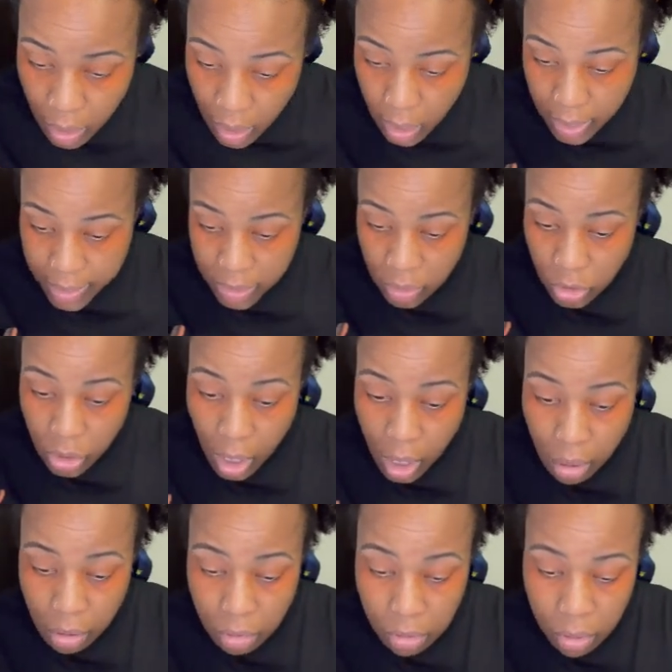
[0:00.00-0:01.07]
And
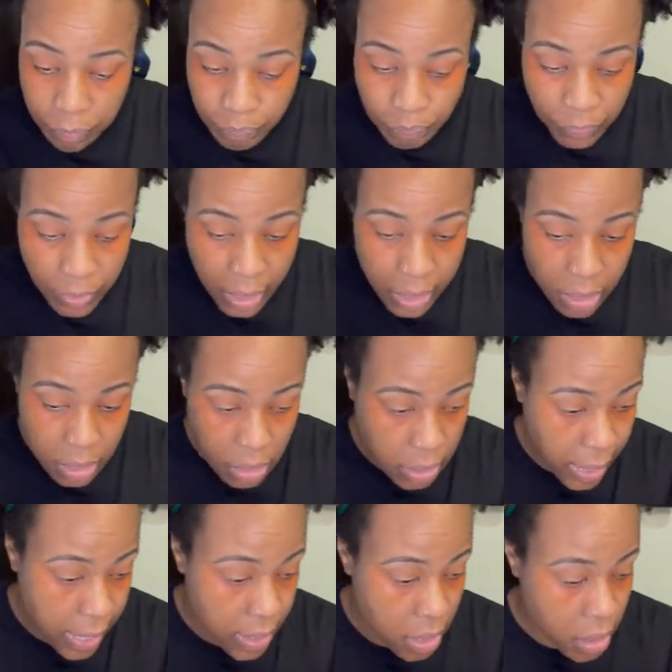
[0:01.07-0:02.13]
so they
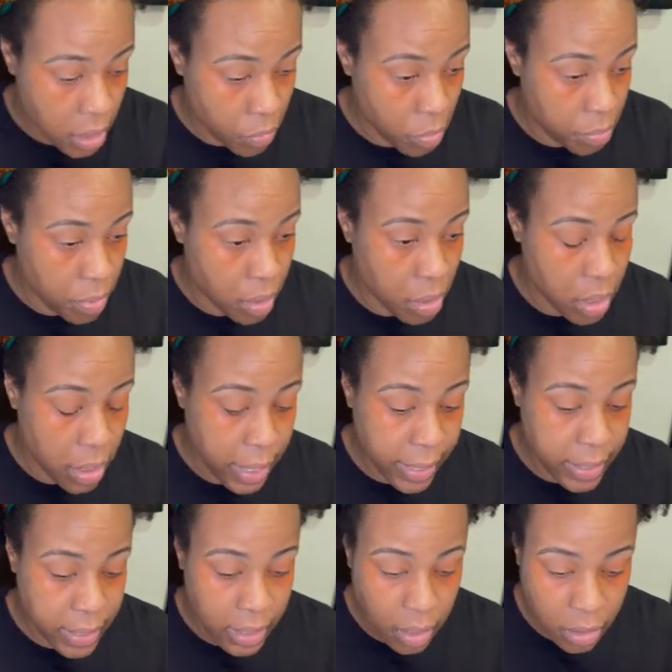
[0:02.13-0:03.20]
decided it would be a good
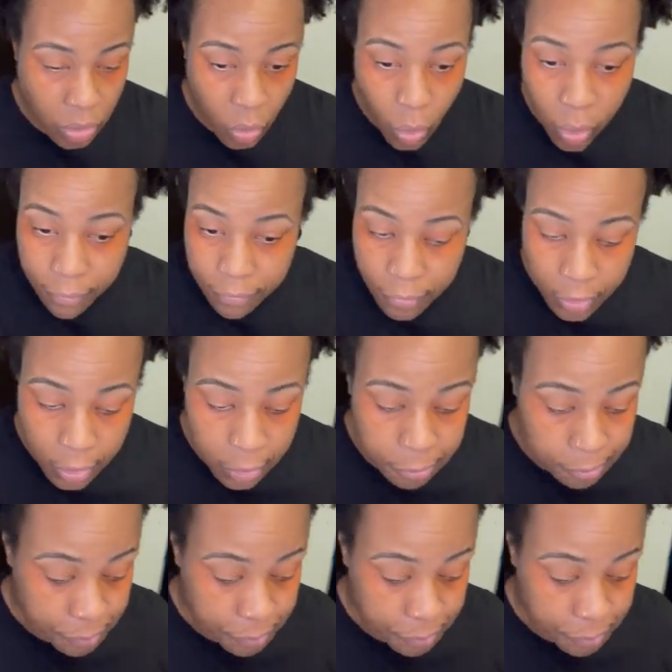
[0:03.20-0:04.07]
idea to off her.